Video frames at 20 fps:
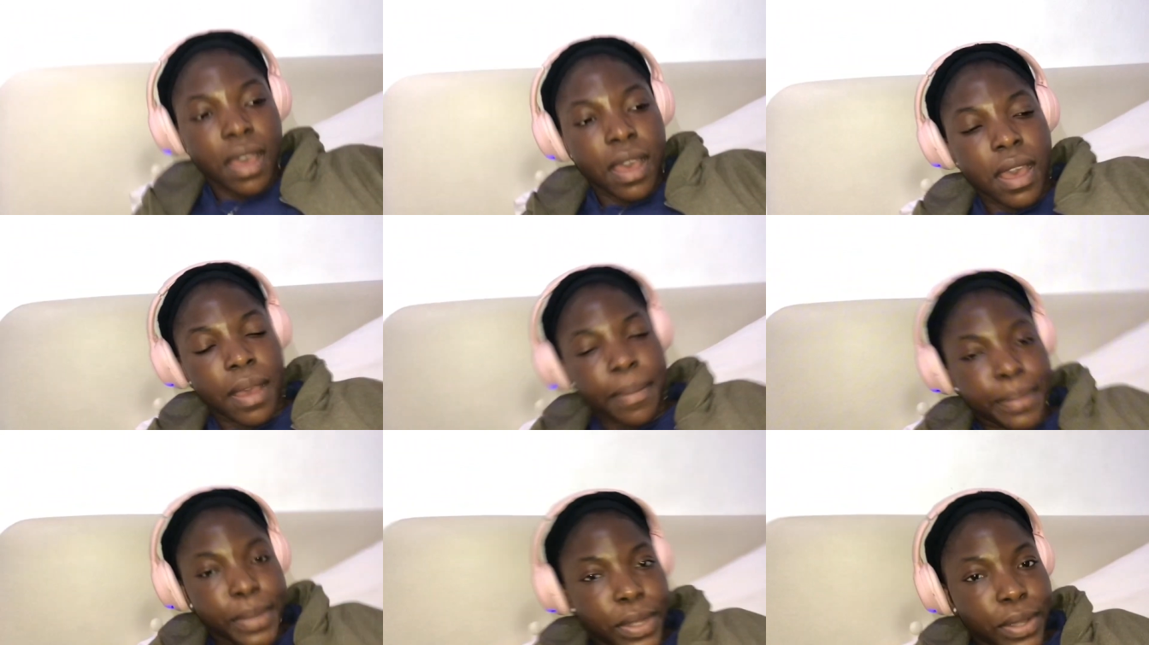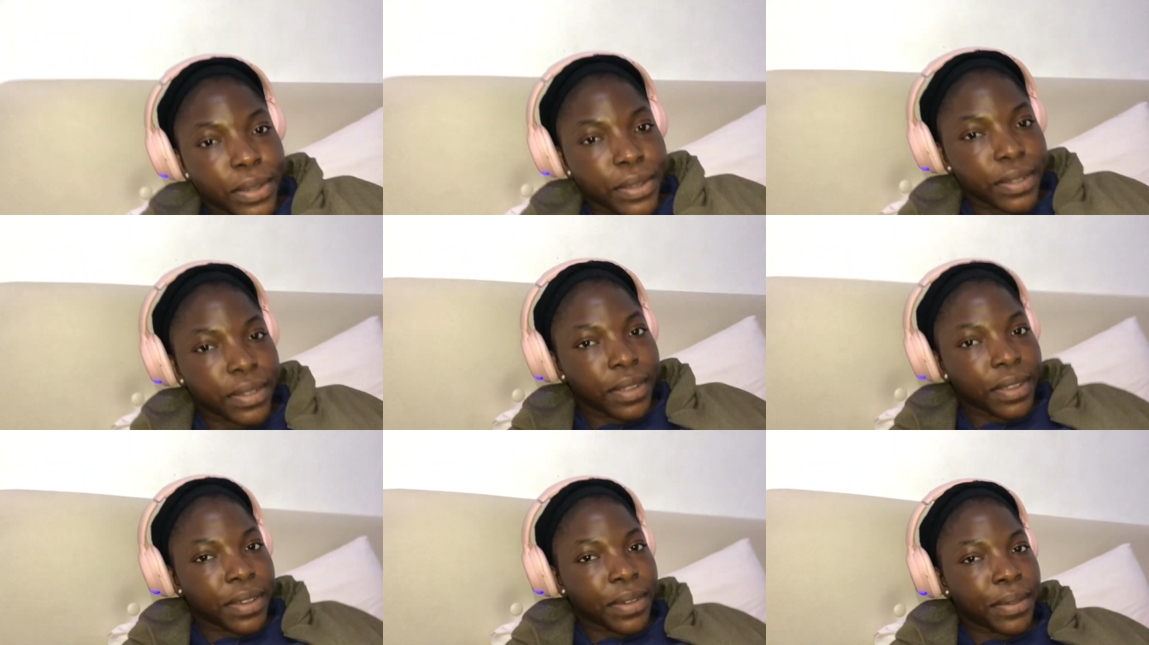I'm
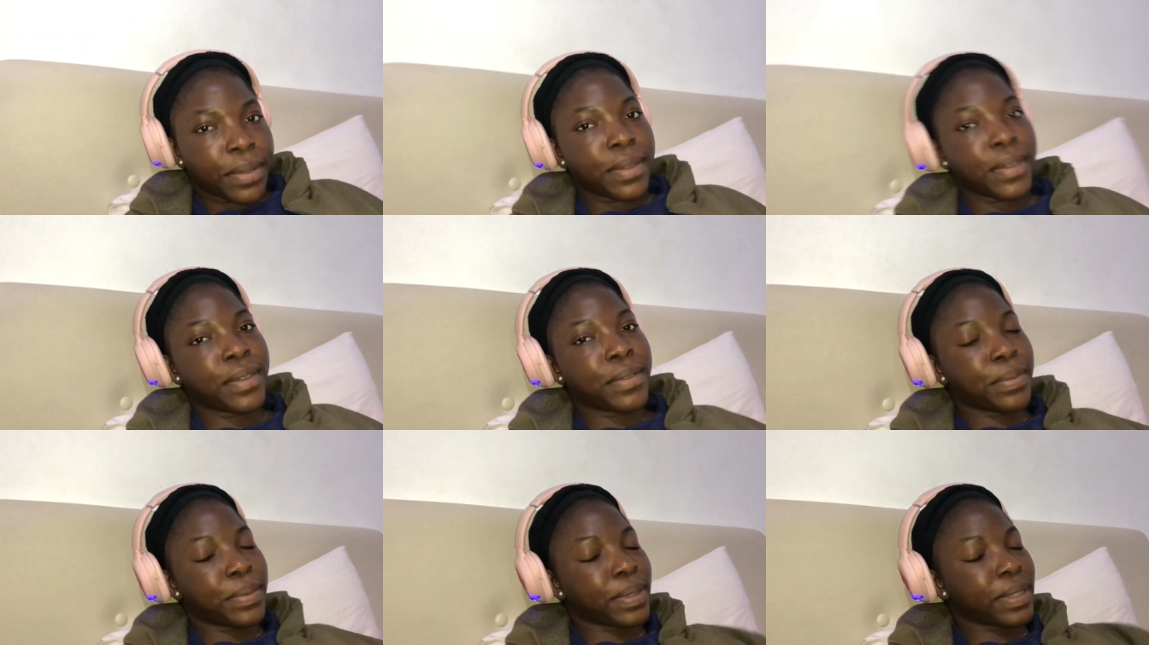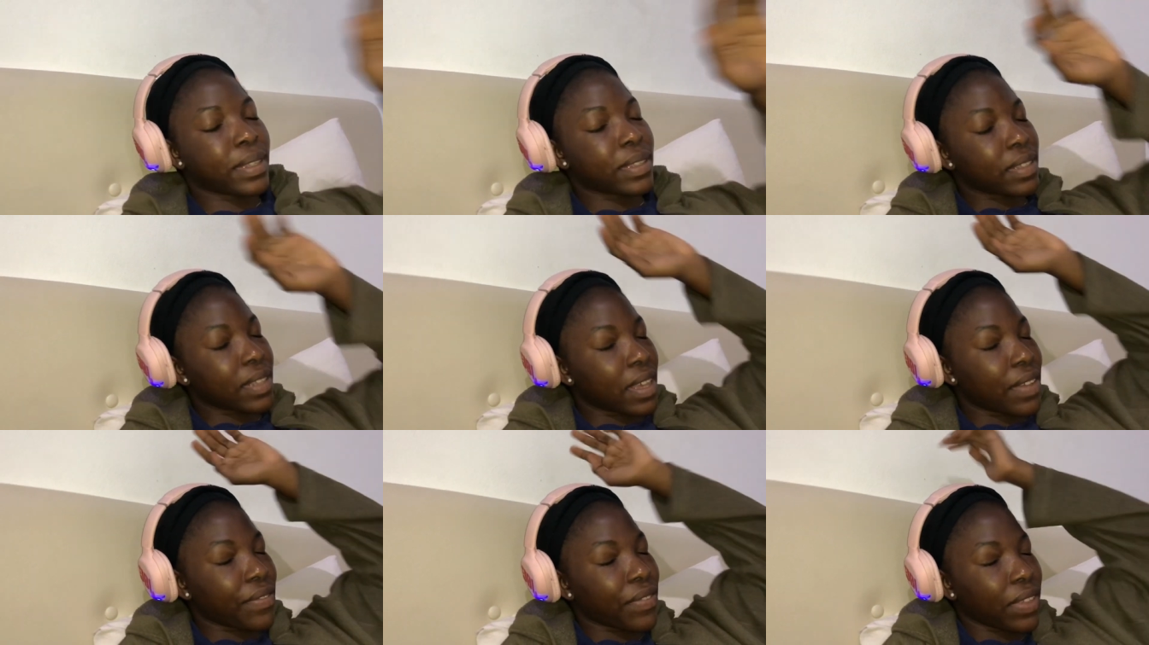done with
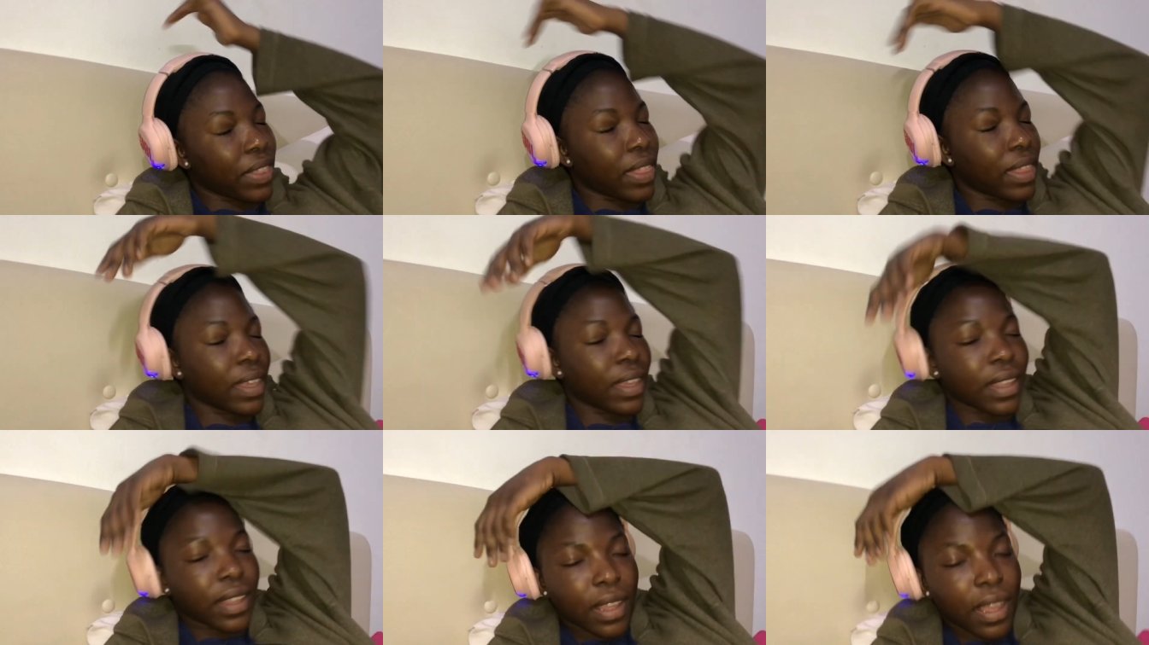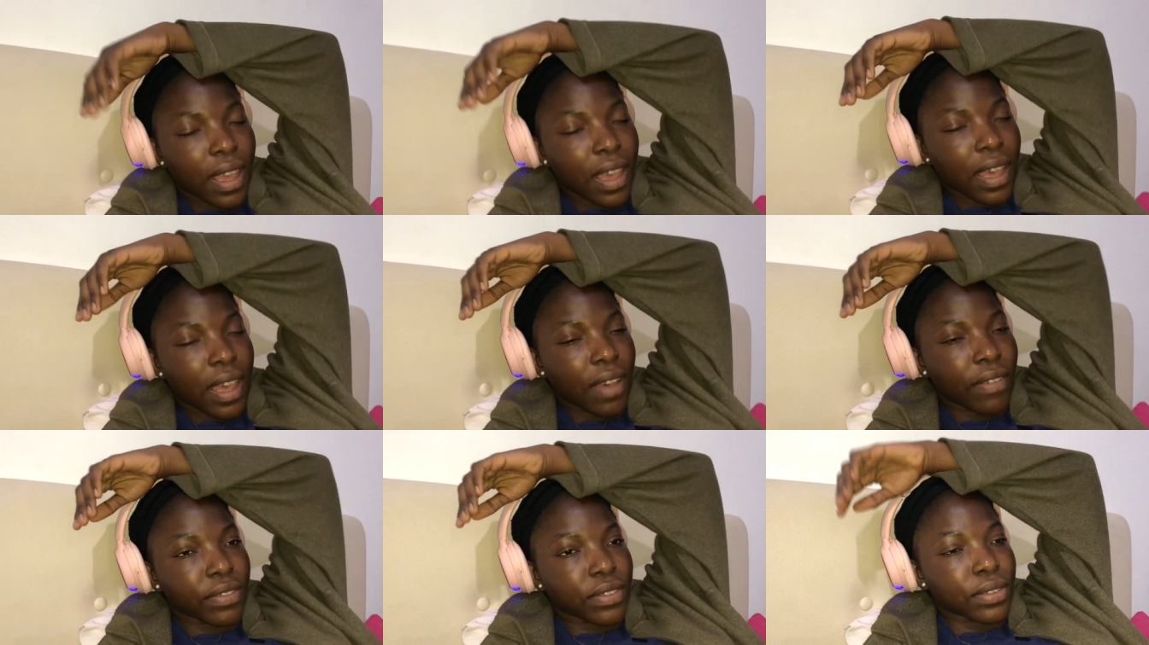everything I
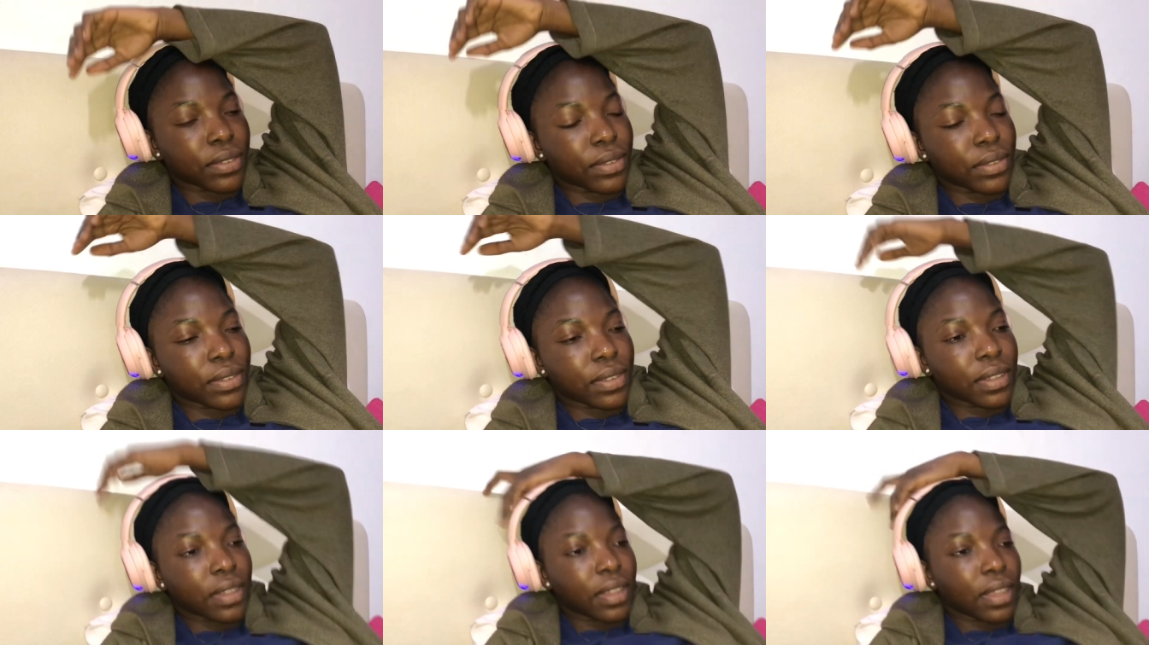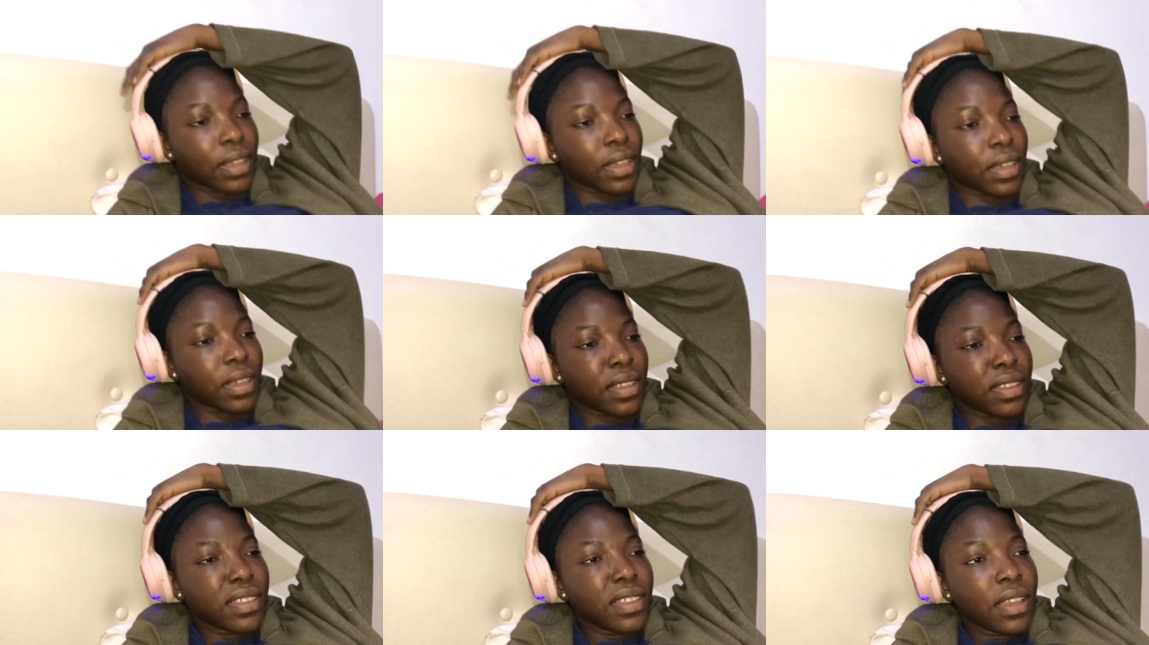have to do
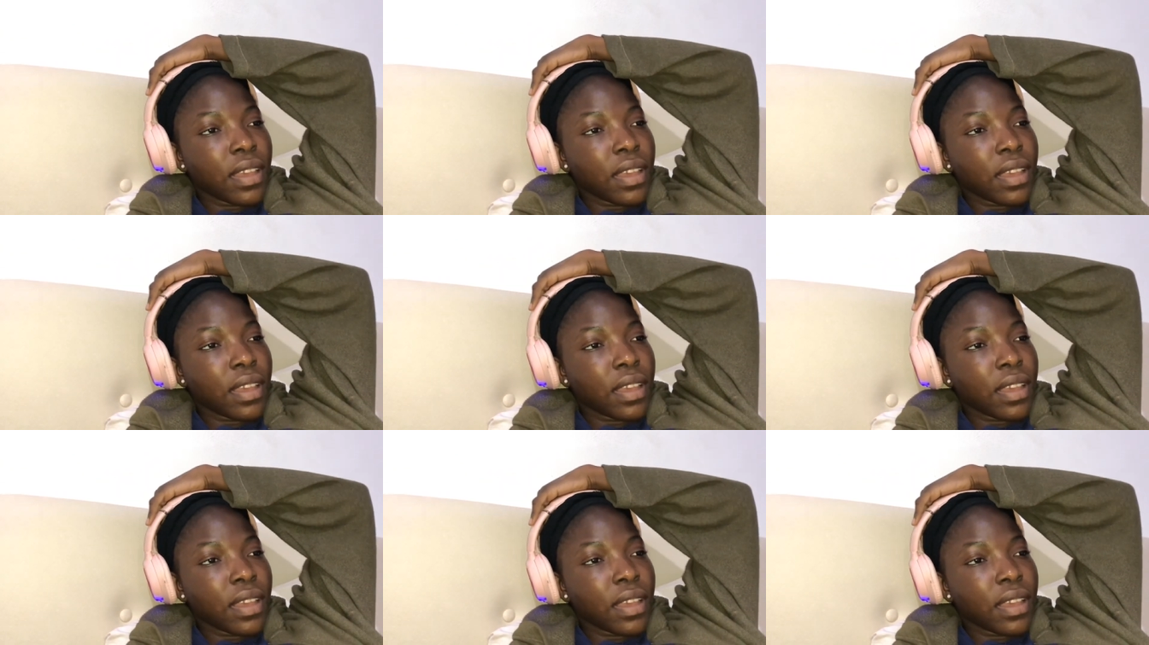today.